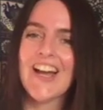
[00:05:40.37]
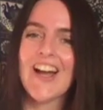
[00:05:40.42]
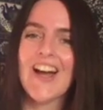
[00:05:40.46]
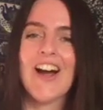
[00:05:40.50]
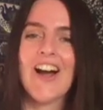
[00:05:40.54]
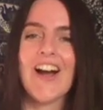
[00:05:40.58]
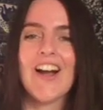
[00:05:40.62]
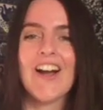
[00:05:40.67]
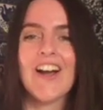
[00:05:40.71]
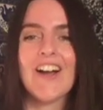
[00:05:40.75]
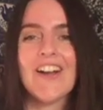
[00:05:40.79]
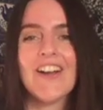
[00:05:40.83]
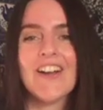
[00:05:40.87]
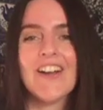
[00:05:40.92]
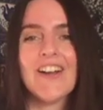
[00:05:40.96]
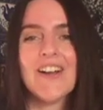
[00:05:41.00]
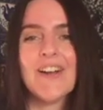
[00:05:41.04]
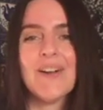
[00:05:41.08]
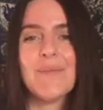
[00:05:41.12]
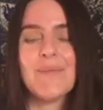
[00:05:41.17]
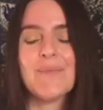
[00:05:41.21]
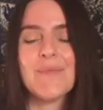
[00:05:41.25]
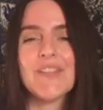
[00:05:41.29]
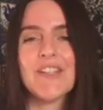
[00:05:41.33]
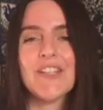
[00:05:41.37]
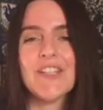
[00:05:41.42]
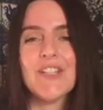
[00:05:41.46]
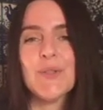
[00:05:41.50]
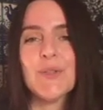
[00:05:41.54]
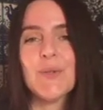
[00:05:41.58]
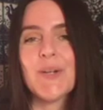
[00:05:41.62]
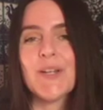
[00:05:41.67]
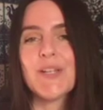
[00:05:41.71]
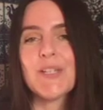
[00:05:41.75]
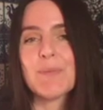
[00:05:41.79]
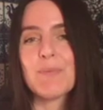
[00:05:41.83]
the
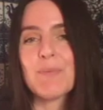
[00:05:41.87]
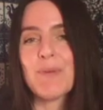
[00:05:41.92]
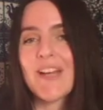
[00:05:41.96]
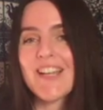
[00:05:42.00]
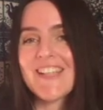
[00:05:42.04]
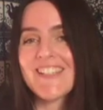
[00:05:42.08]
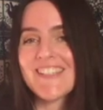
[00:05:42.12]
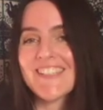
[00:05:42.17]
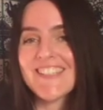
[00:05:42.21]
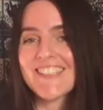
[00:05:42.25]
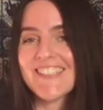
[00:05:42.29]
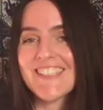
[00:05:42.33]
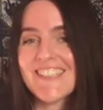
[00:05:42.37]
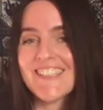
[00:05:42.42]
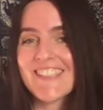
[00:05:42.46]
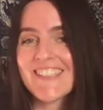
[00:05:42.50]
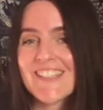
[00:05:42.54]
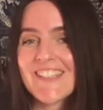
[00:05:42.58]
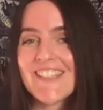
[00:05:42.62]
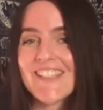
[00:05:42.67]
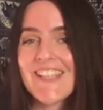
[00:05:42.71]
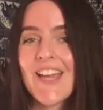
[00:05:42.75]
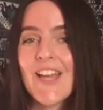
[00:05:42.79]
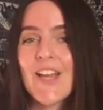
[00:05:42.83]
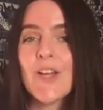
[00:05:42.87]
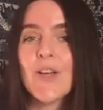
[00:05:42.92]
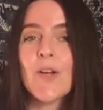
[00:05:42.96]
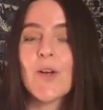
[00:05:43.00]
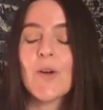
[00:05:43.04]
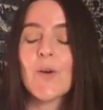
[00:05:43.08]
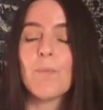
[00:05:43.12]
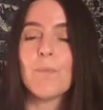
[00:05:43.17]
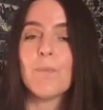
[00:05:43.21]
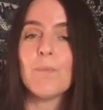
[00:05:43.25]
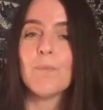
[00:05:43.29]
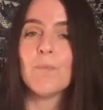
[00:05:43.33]
U.S. president's
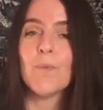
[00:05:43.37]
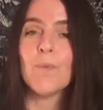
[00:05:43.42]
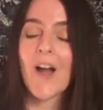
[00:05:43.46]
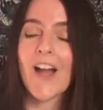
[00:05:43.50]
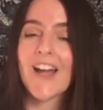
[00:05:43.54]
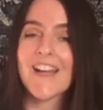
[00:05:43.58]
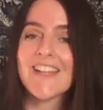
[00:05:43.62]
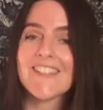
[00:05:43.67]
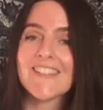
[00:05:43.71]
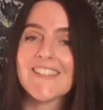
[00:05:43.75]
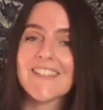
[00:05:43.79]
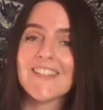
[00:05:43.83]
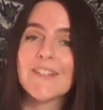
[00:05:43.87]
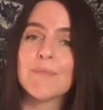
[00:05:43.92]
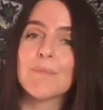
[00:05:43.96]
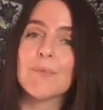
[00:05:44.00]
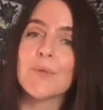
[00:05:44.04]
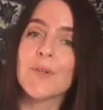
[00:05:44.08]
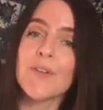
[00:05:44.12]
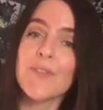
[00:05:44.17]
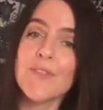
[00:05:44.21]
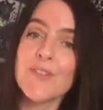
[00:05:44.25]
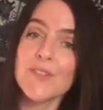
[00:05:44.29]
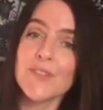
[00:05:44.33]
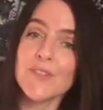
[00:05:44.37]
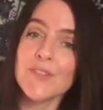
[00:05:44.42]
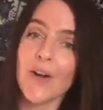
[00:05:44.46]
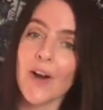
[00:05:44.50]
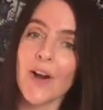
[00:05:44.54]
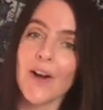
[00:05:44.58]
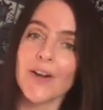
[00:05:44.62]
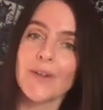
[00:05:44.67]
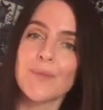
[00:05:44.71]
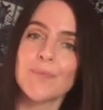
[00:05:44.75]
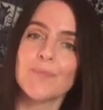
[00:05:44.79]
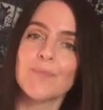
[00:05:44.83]
rising birth
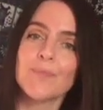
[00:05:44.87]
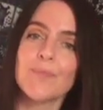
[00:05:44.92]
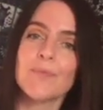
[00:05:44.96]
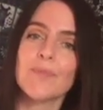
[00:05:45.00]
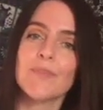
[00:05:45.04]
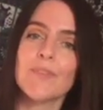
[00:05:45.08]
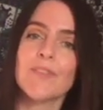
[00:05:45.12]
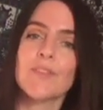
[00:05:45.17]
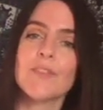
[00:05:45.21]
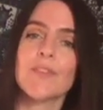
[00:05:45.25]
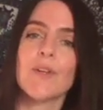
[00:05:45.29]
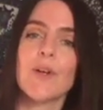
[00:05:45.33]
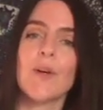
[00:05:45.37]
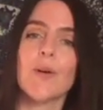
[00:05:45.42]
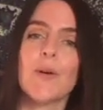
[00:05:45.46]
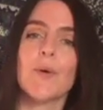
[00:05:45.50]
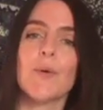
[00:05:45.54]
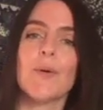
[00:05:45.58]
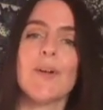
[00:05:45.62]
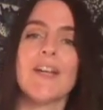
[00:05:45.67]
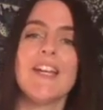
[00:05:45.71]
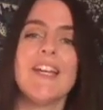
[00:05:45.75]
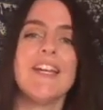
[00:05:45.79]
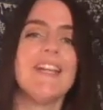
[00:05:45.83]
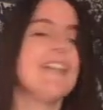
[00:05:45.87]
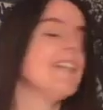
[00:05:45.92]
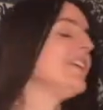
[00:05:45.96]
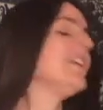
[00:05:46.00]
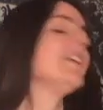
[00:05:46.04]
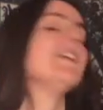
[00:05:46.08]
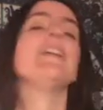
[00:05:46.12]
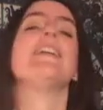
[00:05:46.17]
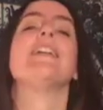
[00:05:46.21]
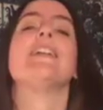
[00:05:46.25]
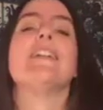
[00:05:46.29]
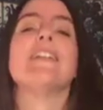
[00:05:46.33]
star. So
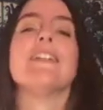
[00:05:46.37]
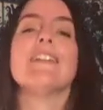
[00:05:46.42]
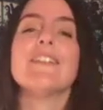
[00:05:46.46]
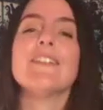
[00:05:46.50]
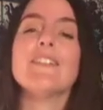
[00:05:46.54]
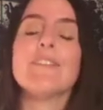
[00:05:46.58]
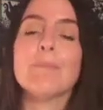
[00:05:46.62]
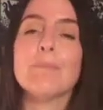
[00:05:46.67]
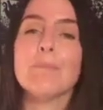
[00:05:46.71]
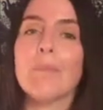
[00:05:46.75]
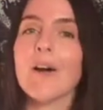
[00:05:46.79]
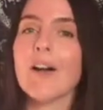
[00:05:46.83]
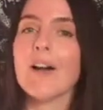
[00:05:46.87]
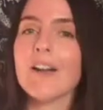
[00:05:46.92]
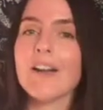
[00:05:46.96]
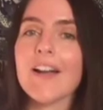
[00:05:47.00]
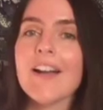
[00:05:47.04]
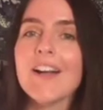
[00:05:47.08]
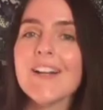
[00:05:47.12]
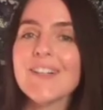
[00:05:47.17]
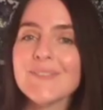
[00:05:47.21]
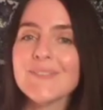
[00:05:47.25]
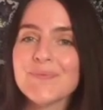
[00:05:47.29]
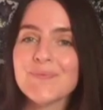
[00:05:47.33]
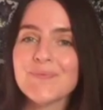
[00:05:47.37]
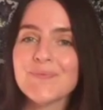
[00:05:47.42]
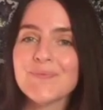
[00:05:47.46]
he is Magha.